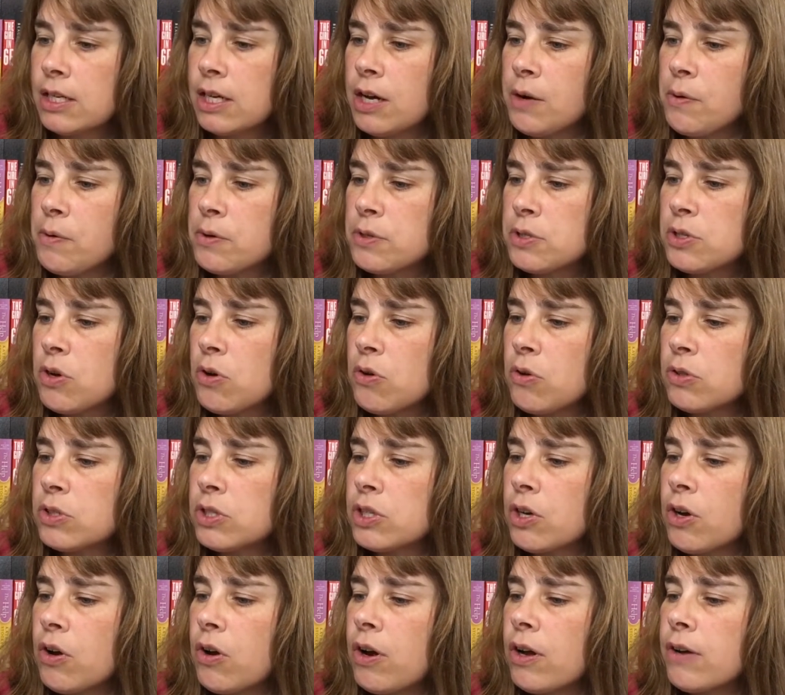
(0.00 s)
I was
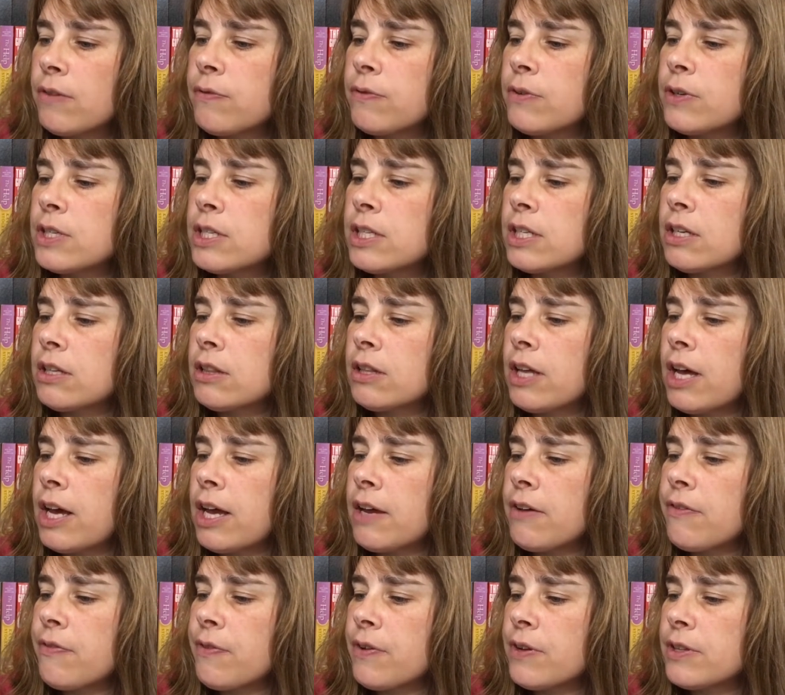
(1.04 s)
holding on for dear
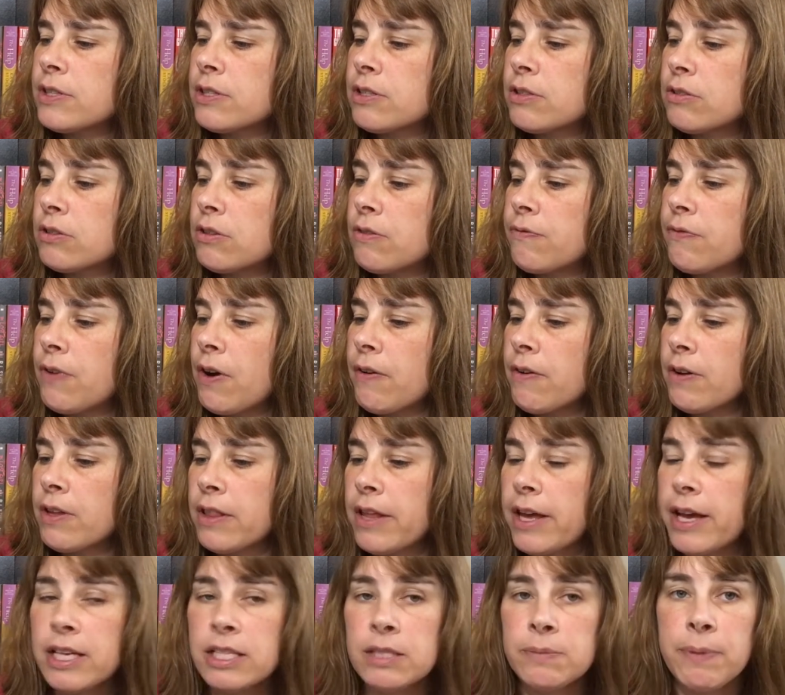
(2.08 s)
life until the very
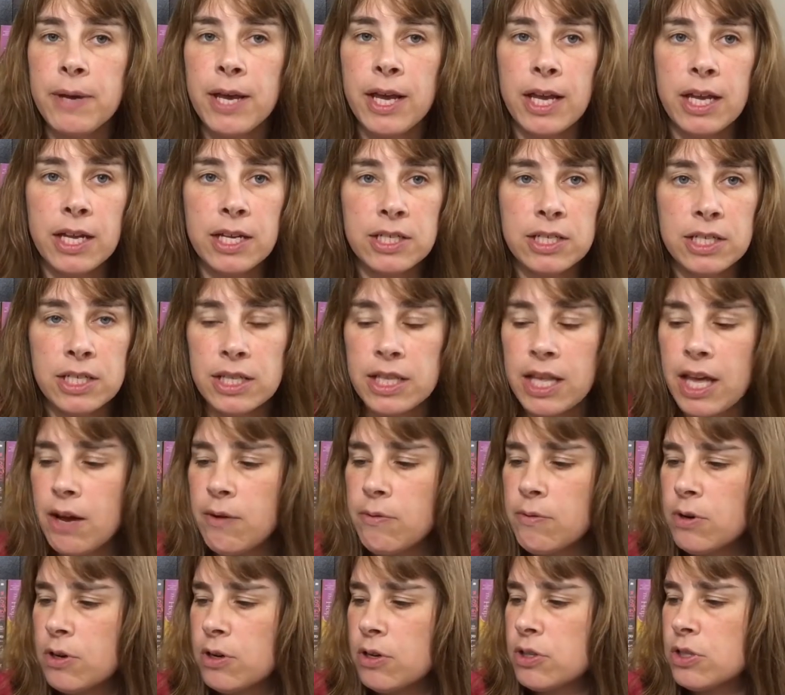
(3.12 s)
last page, and
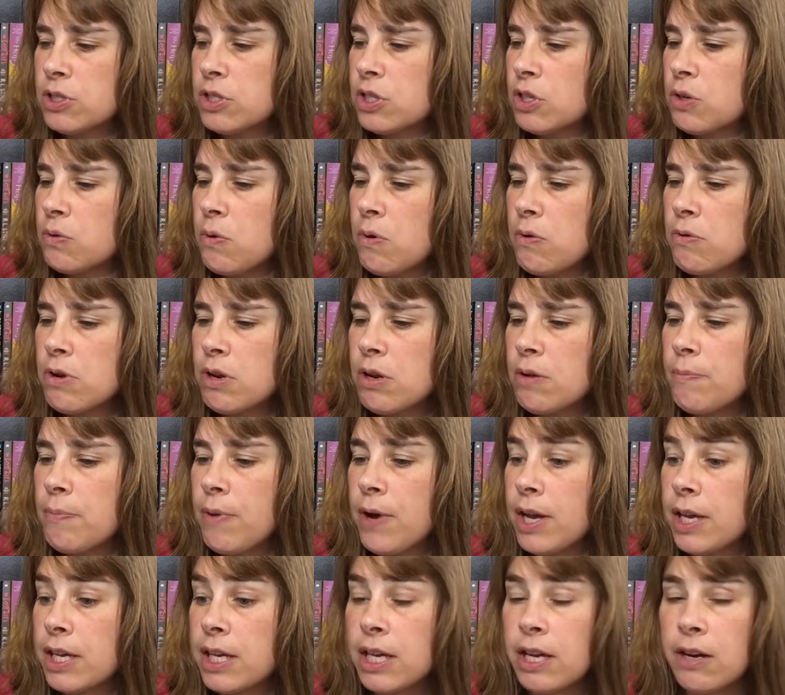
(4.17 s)
that was quoted
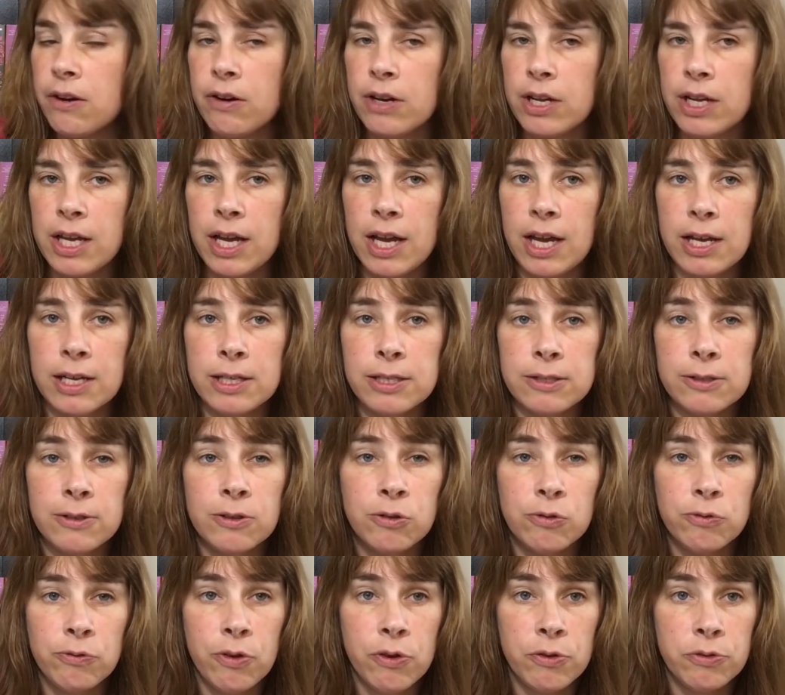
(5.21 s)
by Kiera Cass,
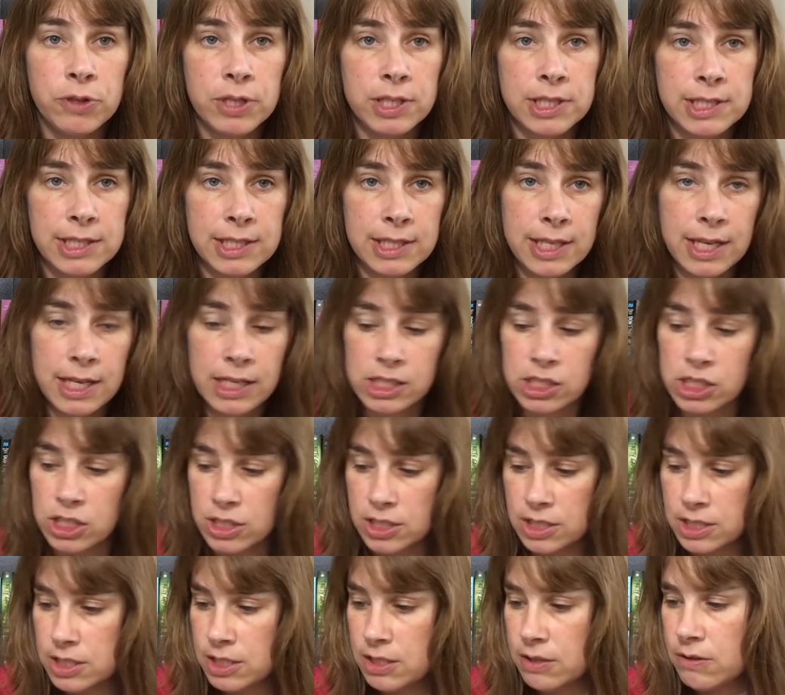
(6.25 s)
who wrote the
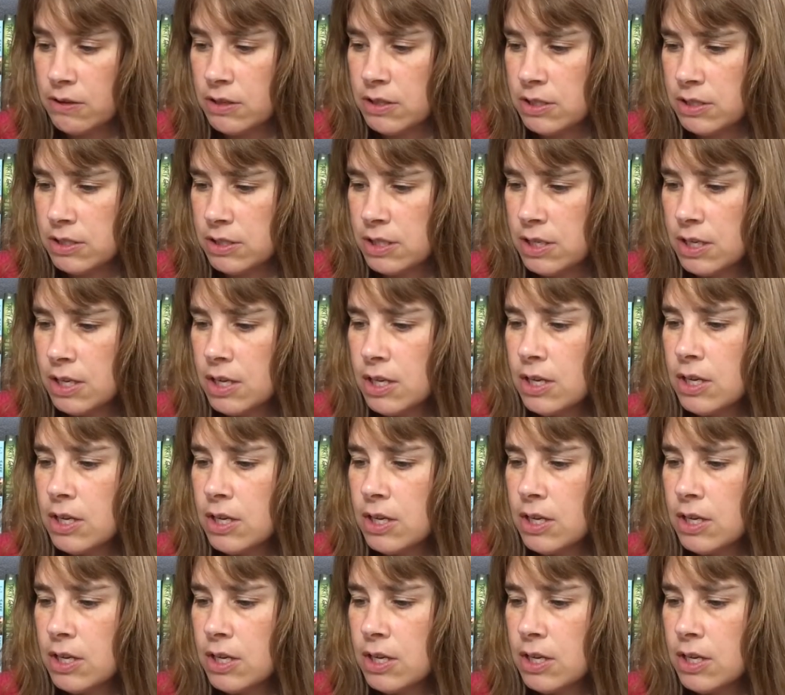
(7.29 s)
selection series.